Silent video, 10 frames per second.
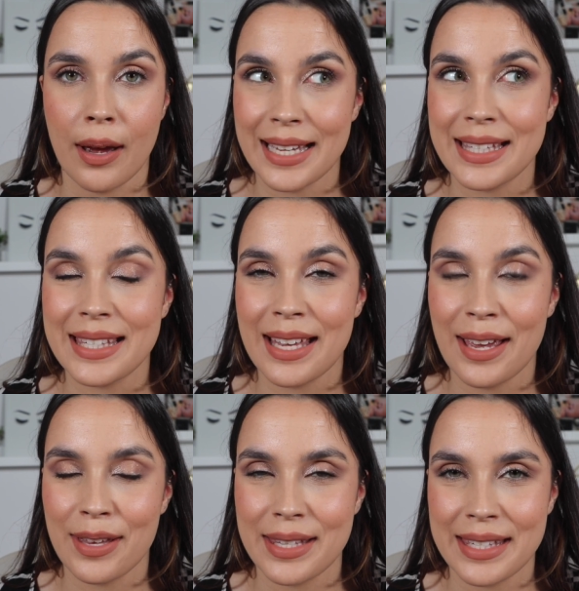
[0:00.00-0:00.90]
it's
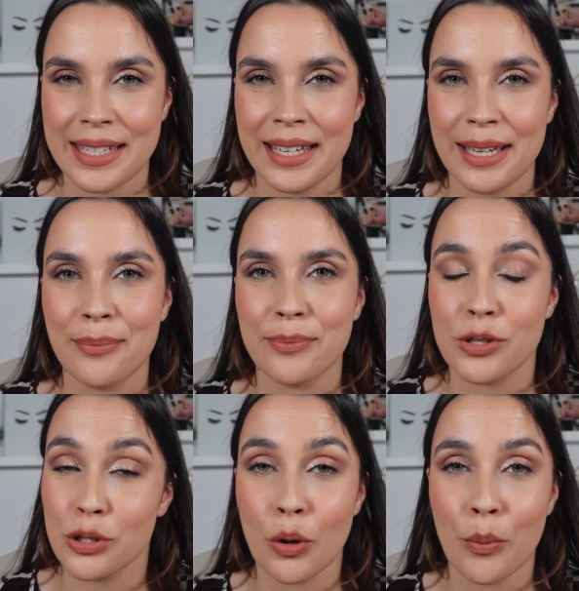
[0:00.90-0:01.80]
seeing
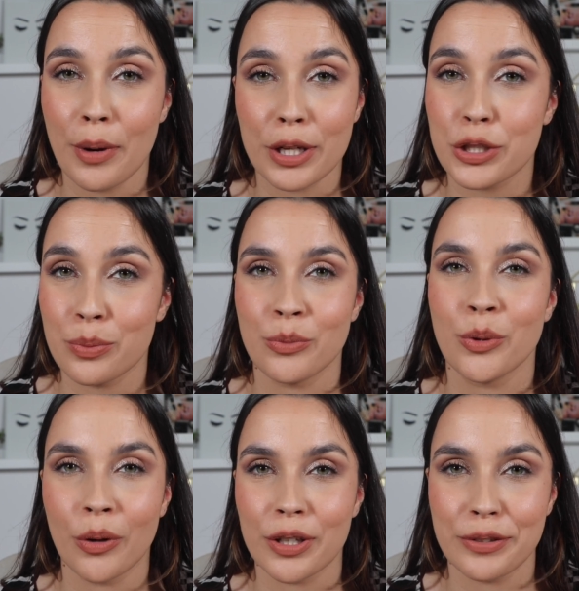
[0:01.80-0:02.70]
so much
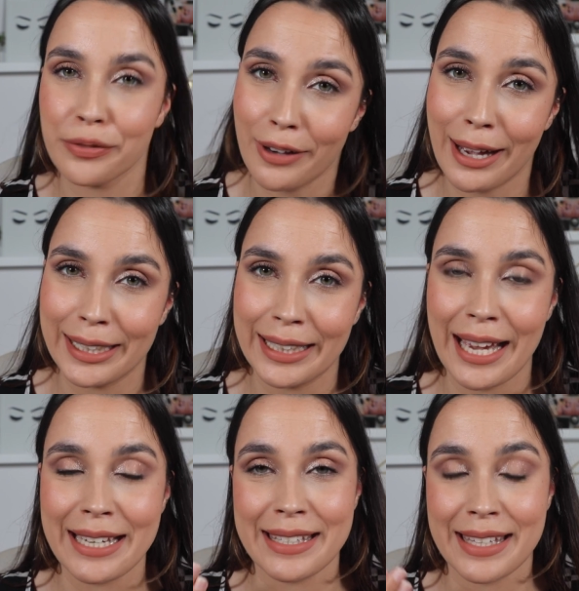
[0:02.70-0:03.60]
more the fine
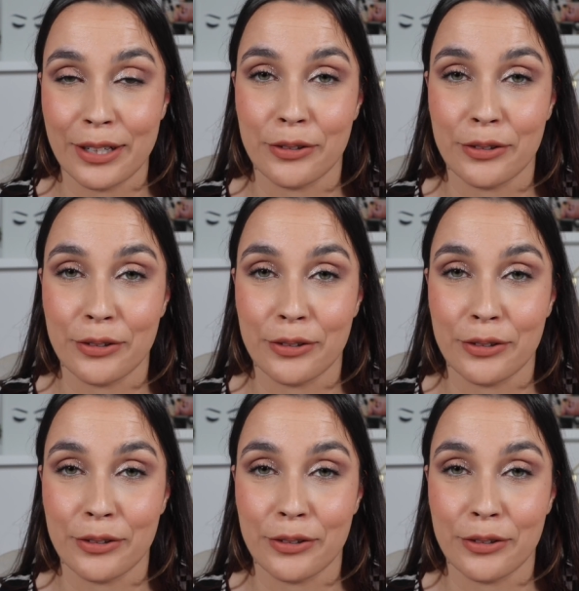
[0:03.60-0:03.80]
lines than